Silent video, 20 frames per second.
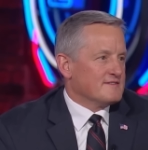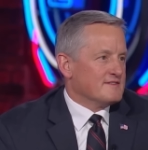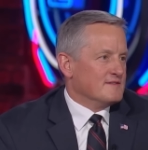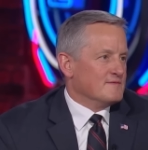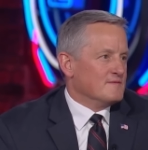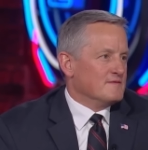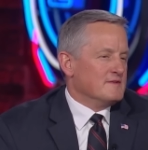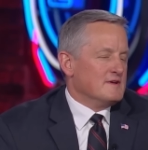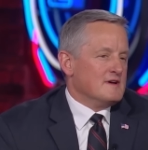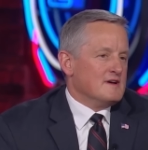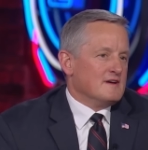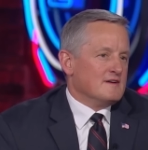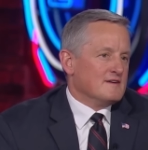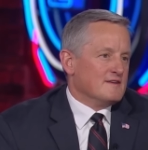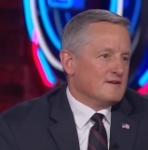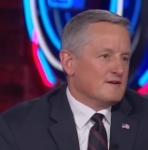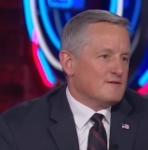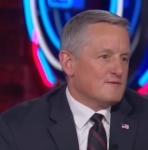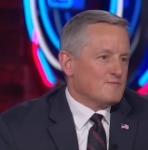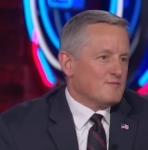And
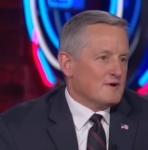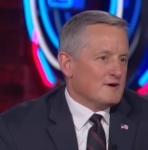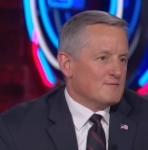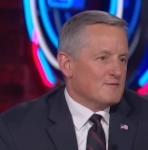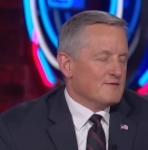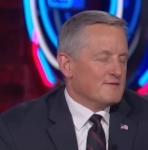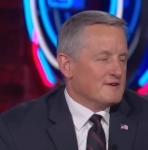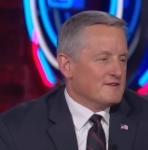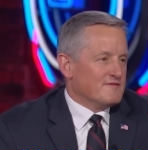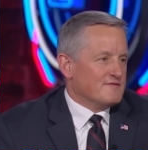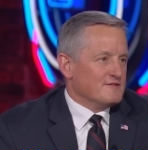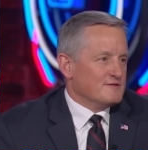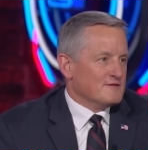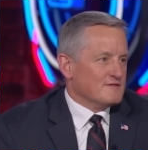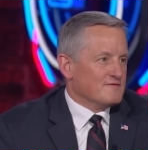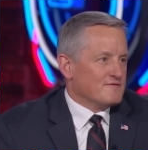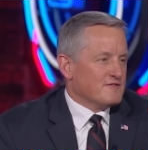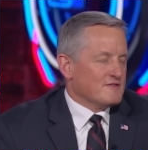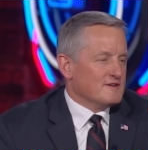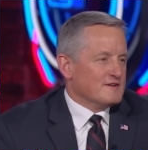another problem, that
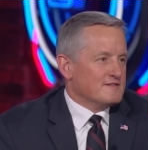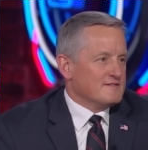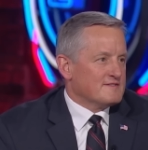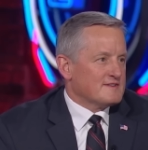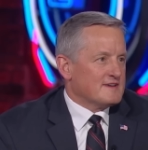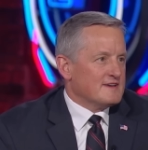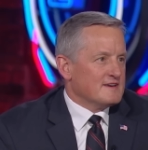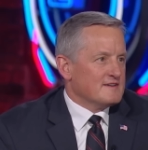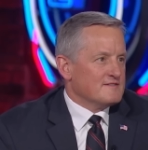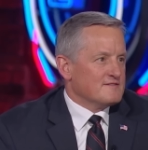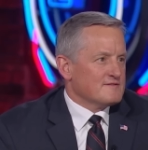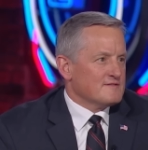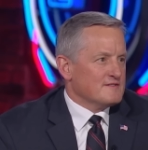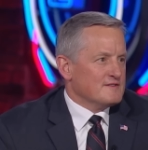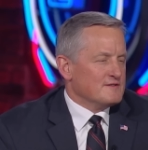field floods occasionally,